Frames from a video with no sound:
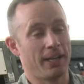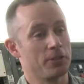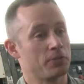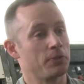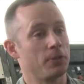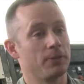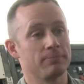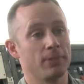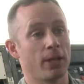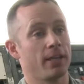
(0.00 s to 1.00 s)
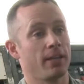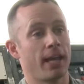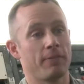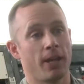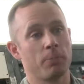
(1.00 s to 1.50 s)
I just feel lucky
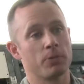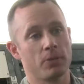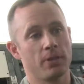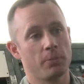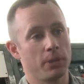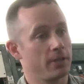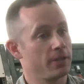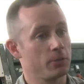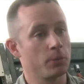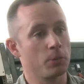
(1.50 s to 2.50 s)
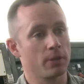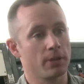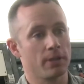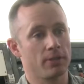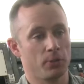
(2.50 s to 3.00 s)
to have the opportunity to be here when
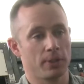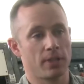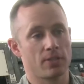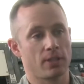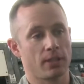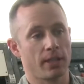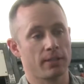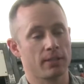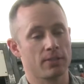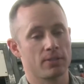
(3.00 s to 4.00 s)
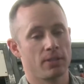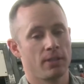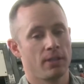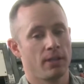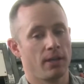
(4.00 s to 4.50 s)
we're doing testing like this.
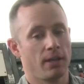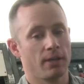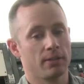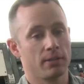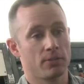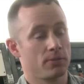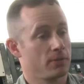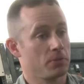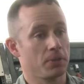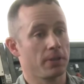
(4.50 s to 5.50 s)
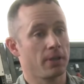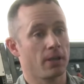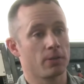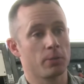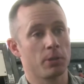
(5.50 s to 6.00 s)
It's really an
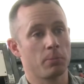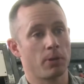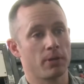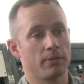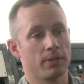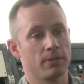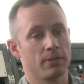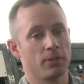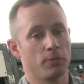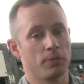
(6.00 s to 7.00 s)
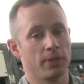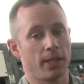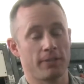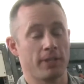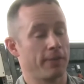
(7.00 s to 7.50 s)
honor to be a part of it, and
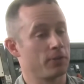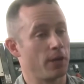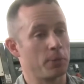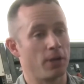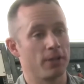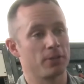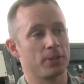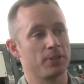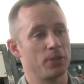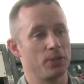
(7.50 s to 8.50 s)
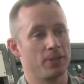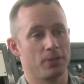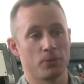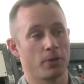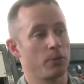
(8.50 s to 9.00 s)
hopefully, even after I'm gone, they'll continue to
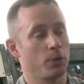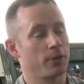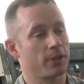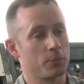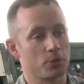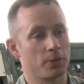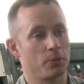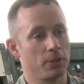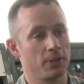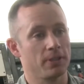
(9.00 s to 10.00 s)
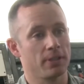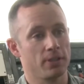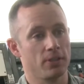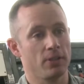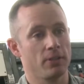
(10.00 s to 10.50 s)
do great work, and I'm sure they will, and
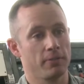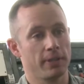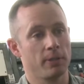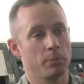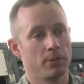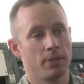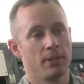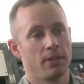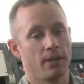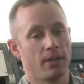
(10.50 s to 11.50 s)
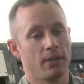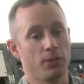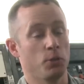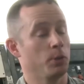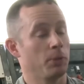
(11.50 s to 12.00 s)
continue to develop
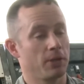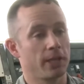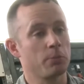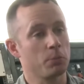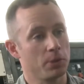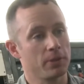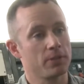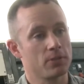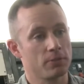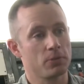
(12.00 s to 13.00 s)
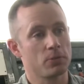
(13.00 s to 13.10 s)
new and better capabilities in the